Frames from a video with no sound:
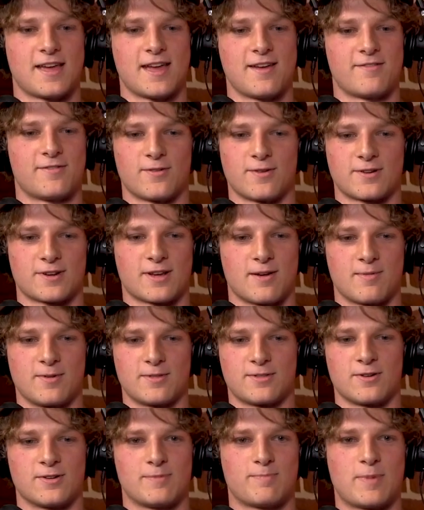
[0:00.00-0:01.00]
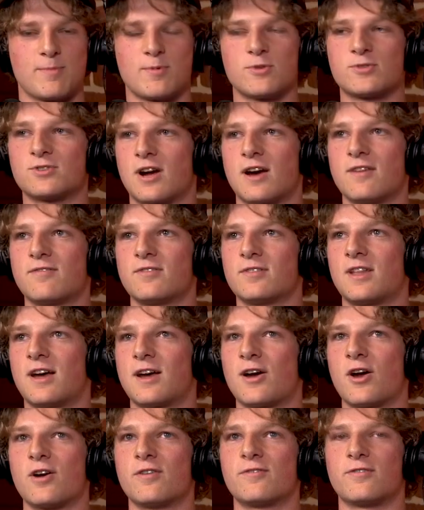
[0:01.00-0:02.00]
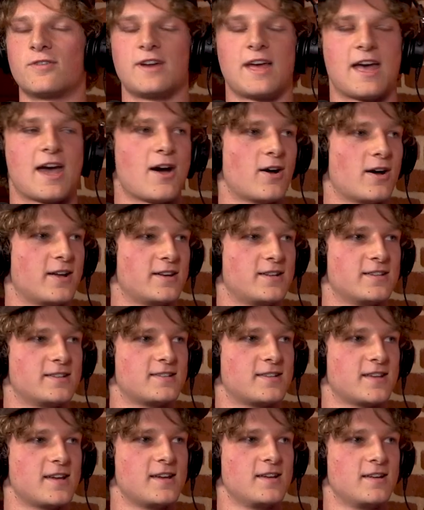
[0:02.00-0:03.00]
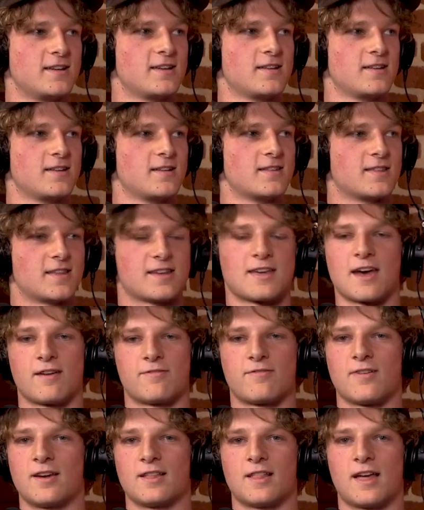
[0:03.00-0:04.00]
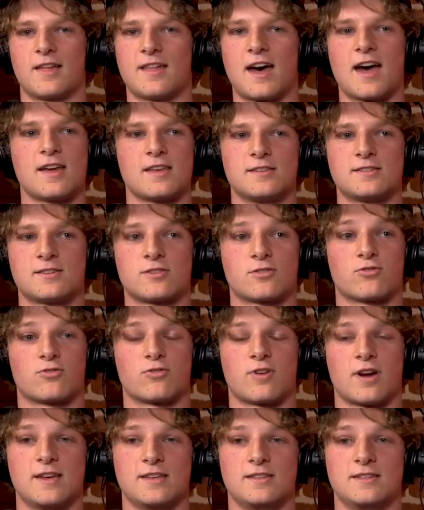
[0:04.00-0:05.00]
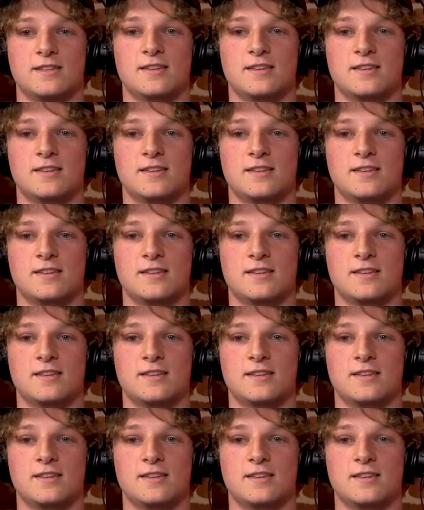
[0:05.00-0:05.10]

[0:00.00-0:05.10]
everyone coming through. People driving like over an hour to see the cafe. Like that is crazy.